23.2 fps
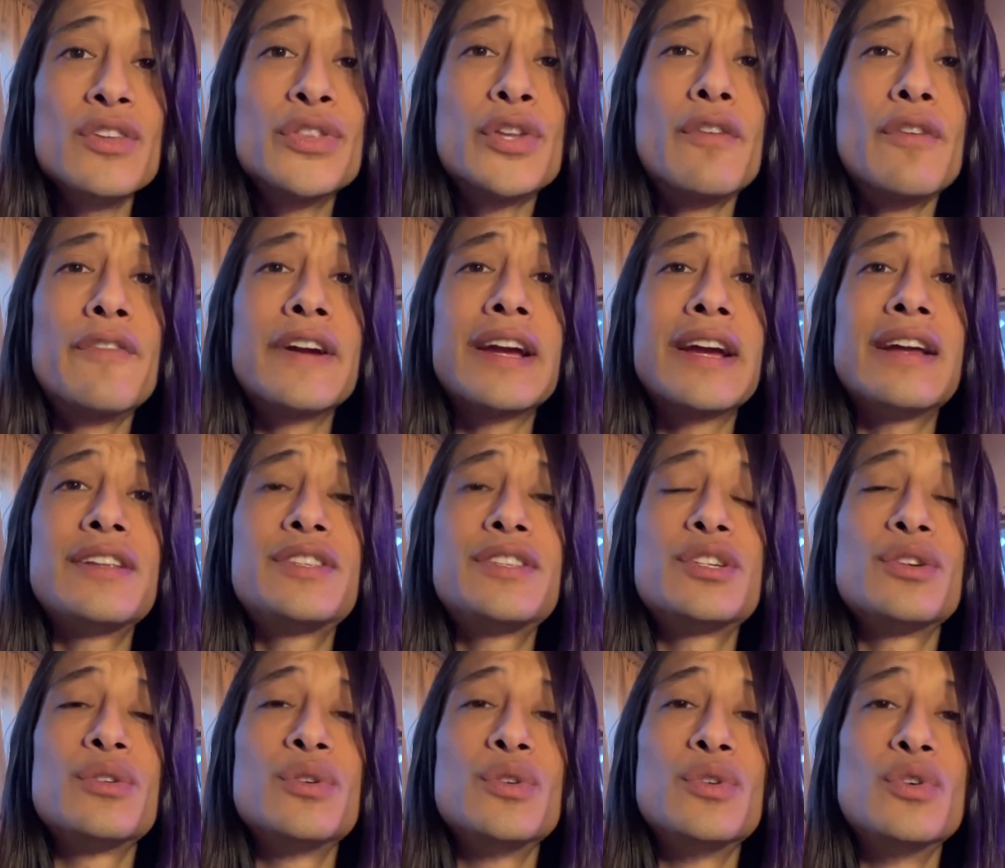Don't forget
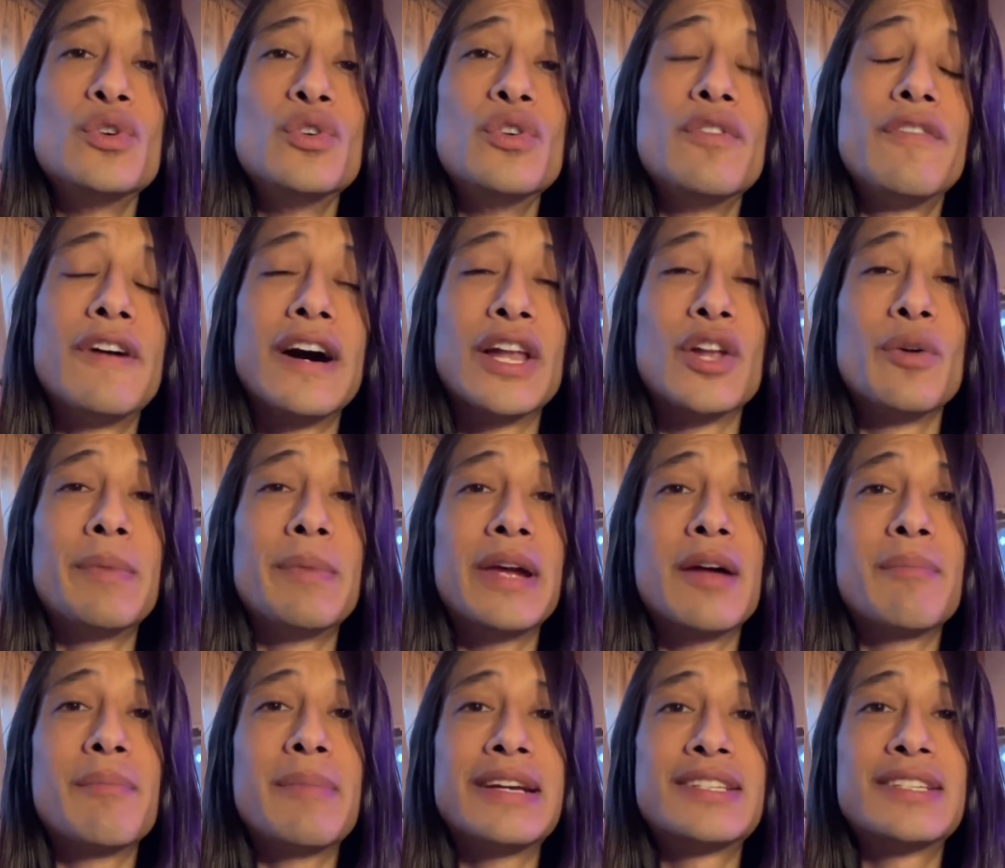to follow
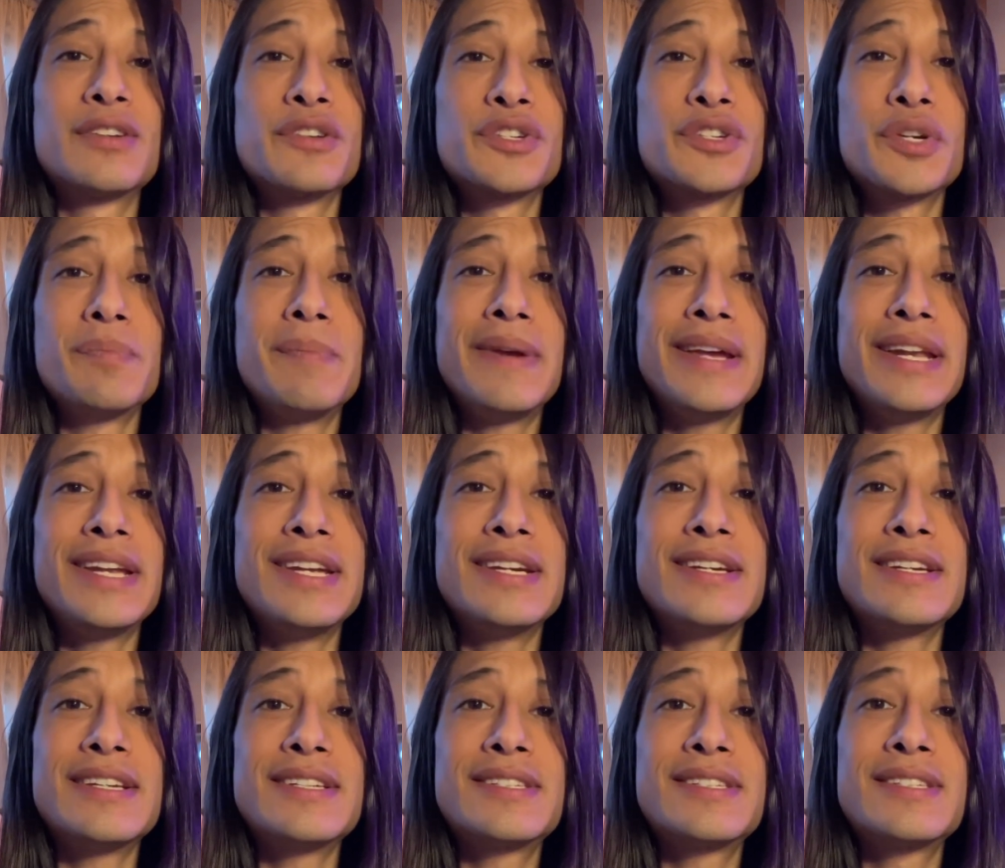me on my social
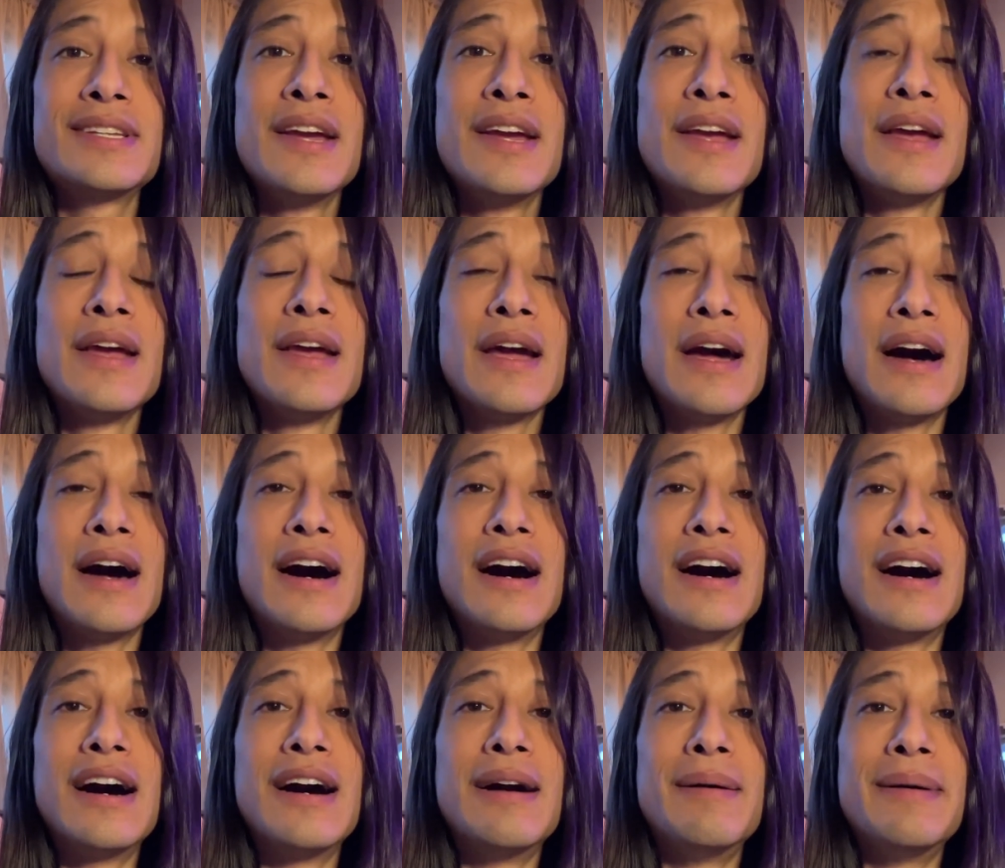medias,
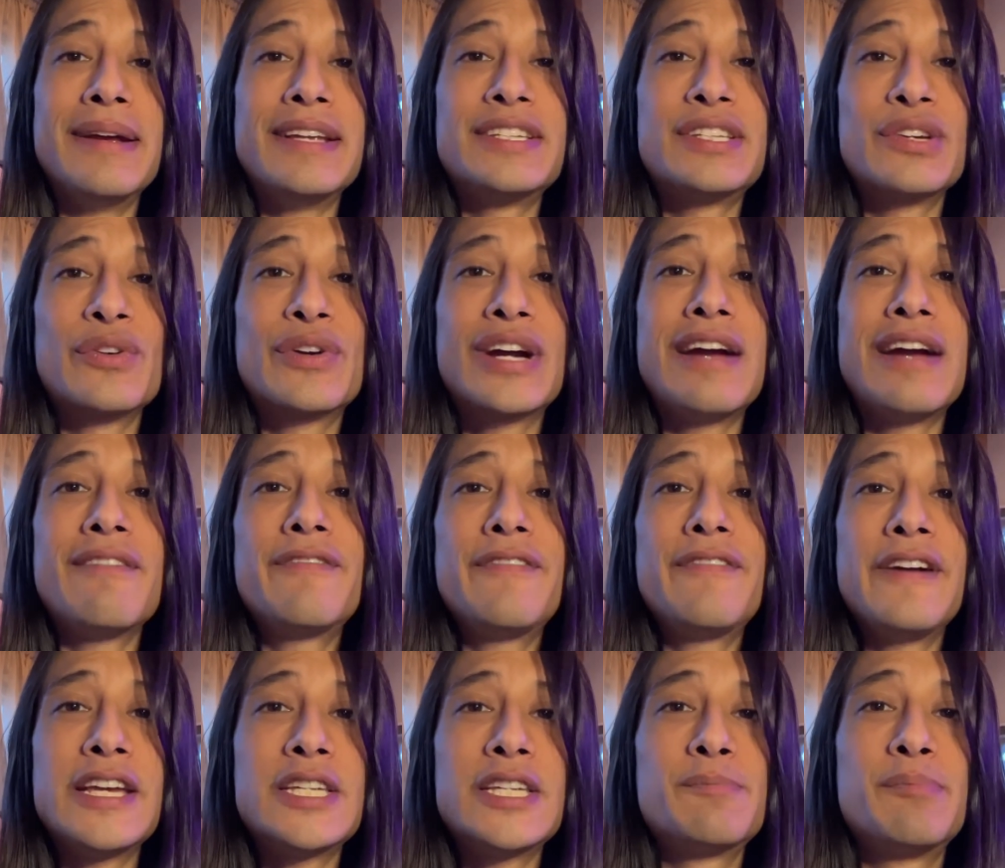Instagram,
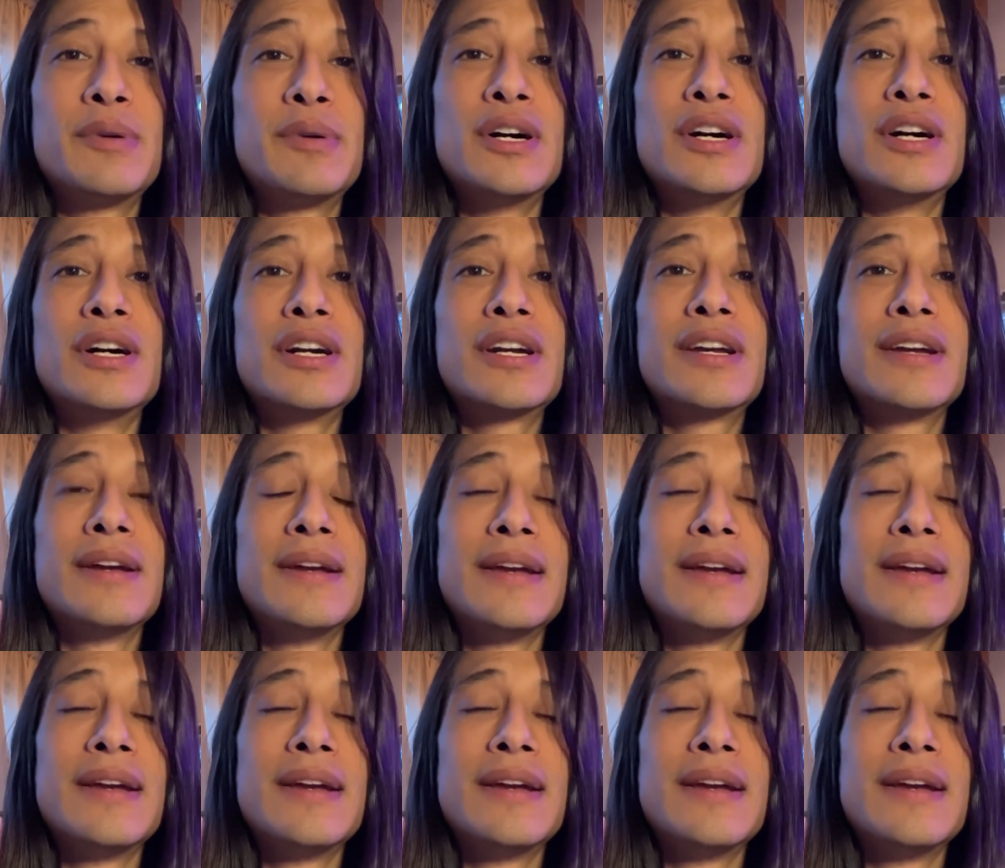Facebook,